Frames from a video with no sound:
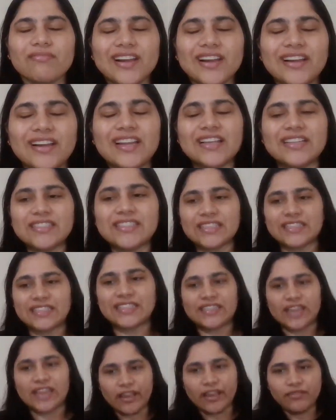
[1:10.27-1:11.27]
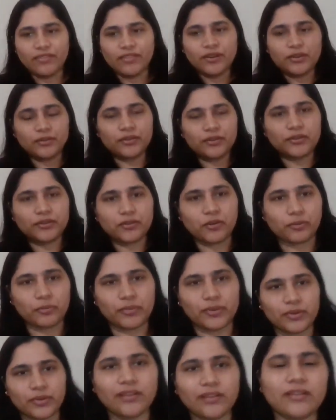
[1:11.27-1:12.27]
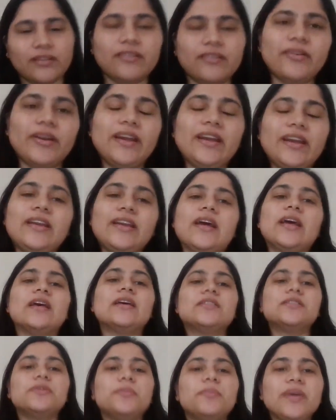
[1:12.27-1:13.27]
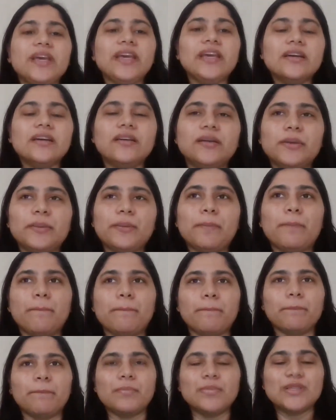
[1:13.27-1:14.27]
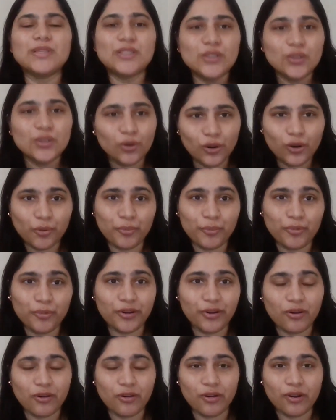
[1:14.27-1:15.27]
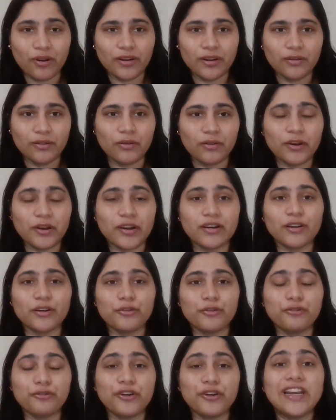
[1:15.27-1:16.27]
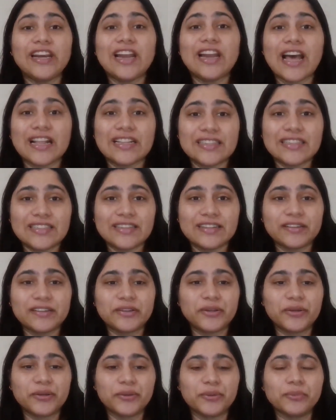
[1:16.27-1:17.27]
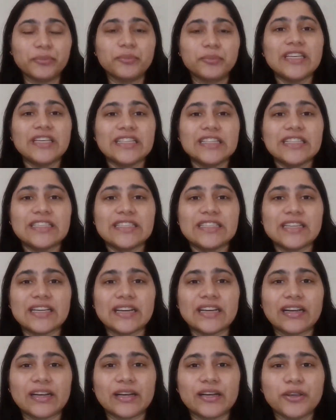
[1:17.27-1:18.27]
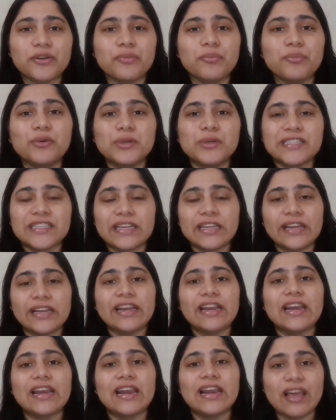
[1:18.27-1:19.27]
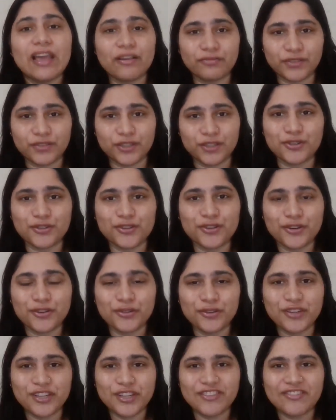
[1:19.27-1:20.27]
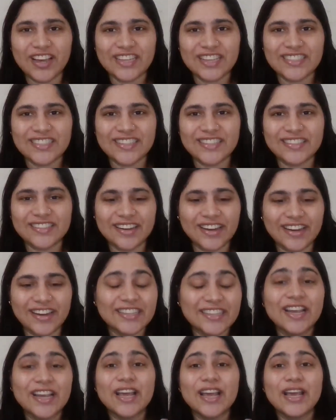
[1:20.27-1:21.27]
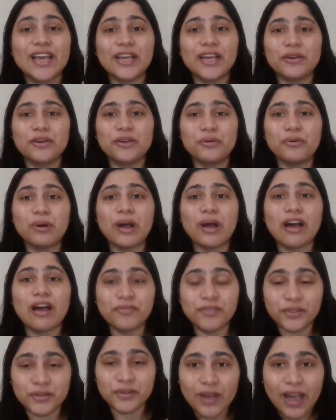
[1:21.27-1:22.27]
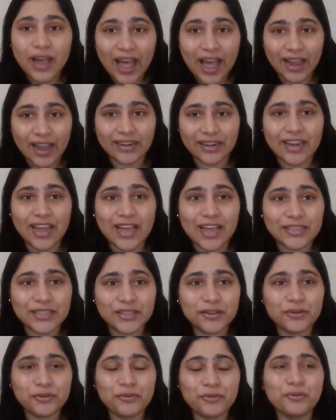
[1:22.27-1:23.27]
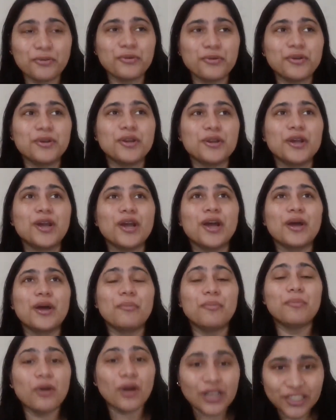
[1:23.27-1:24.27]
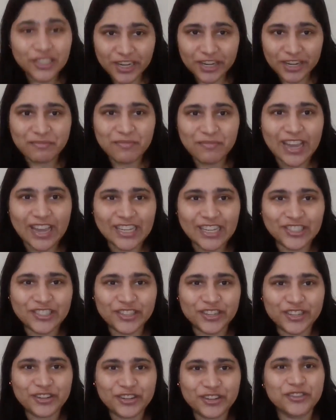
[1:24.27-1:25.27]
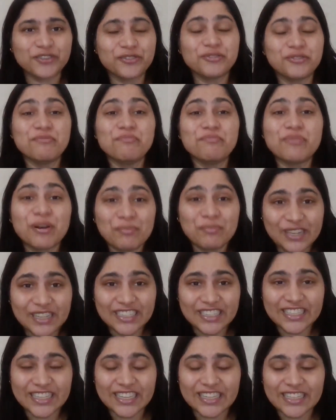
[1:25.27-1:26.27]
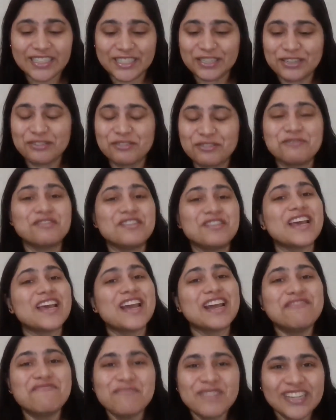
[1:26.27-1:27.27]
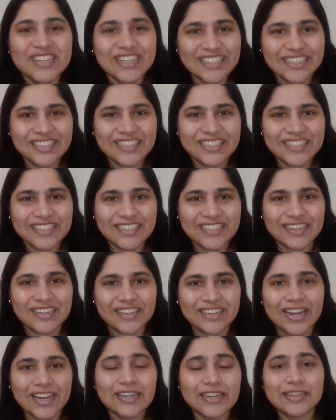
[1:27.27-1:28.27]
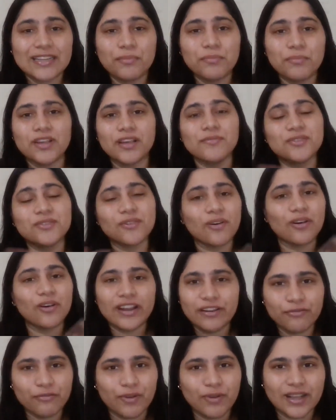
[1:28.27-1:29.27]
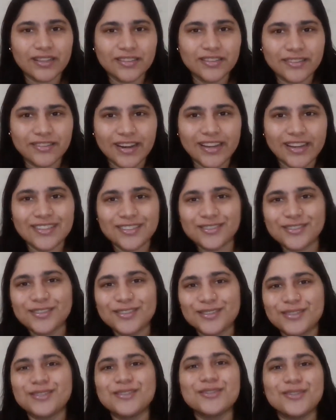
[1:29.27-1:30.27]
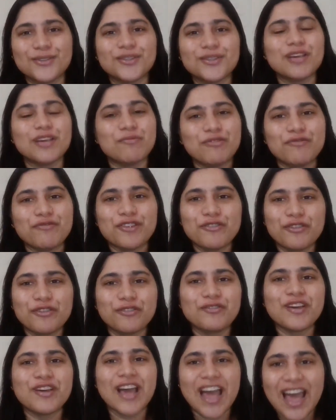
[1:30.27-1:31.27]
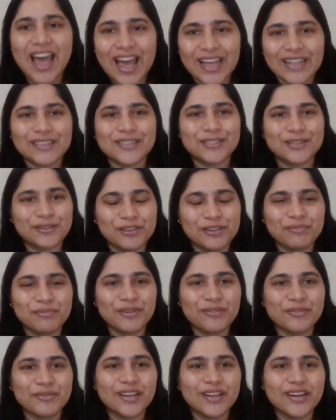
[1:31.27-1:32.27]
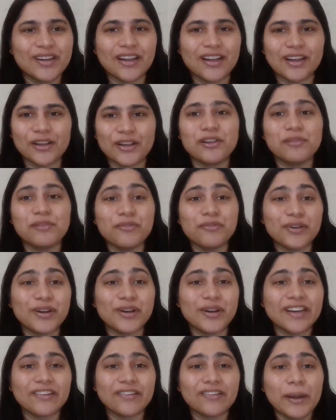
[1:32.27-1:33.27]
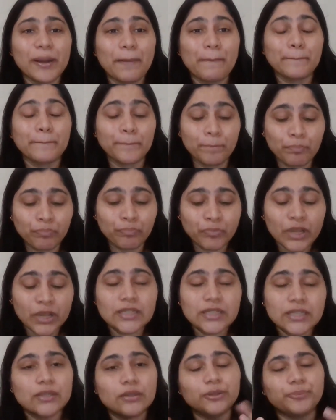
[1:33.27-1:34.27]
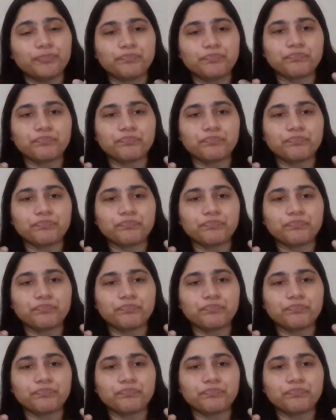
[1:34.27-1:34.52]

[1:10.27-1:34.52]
let's just dive into the topic, right? So being a solopreneur or a freelancer means you're mostly left to your own devices, right? You have to act as your own project manager, your own publicist, your own admin assistant, and sometimes all at once, right? Just to name a few of the hats you'll be wearing, right? So